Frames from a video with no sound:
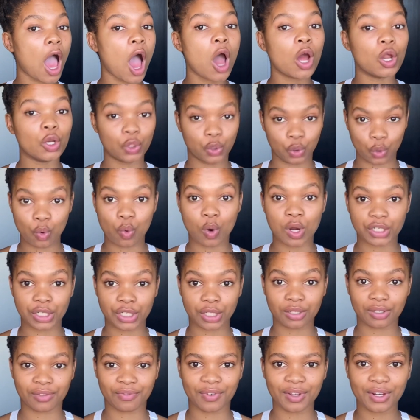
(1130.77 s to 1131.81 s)
do watch
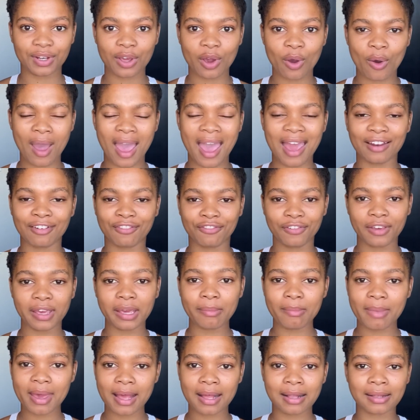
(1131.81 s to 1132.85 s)
this video. And
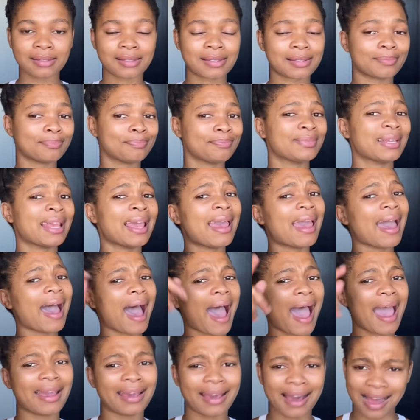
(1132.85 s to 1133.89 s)
females,
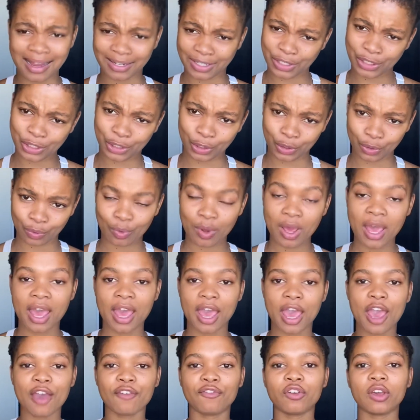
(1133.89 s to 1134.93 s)
I got you.
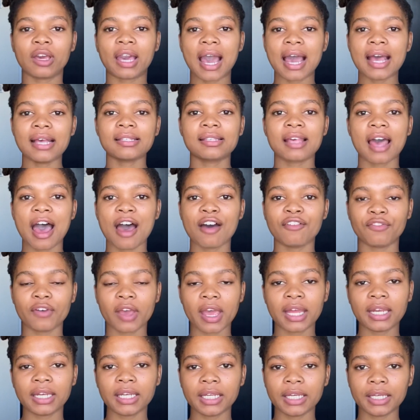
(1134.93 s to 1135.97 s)
If you guys have
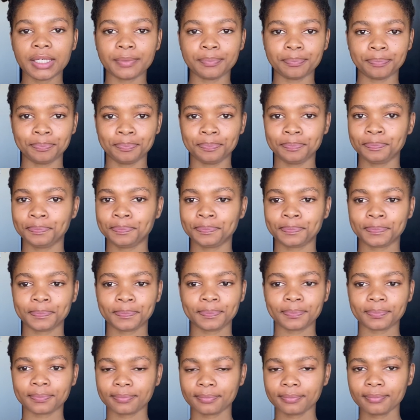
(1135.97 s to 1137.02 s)
any
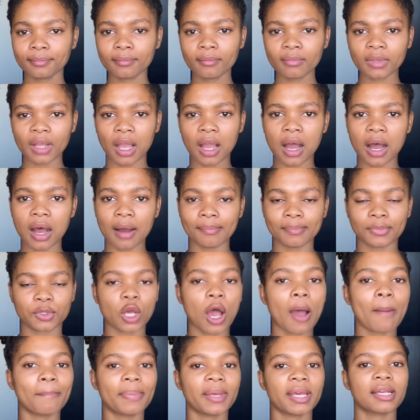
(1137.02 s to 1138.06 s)

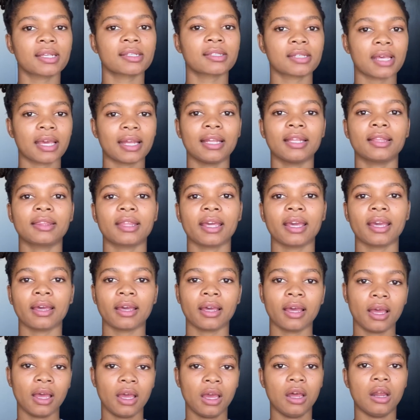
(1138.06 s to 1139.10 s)
topics, anything
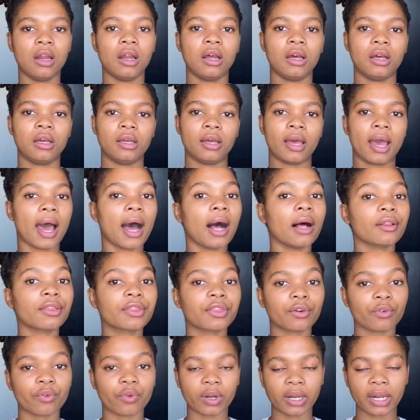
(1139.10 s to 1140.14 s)
health
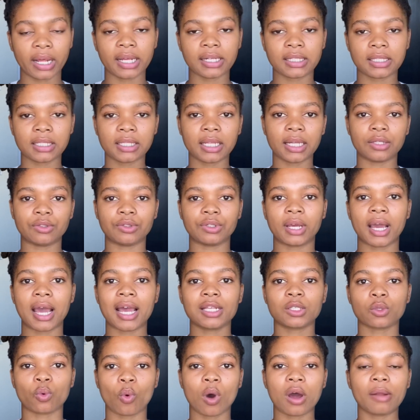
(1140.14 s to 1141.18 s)
related that you
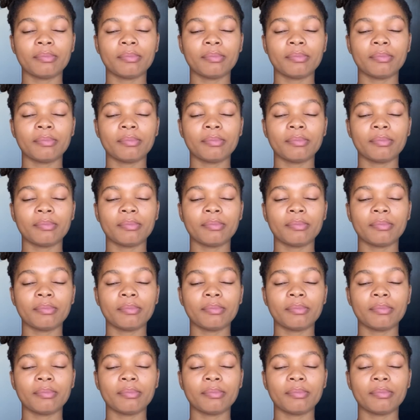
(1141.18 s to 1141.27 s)
guys want me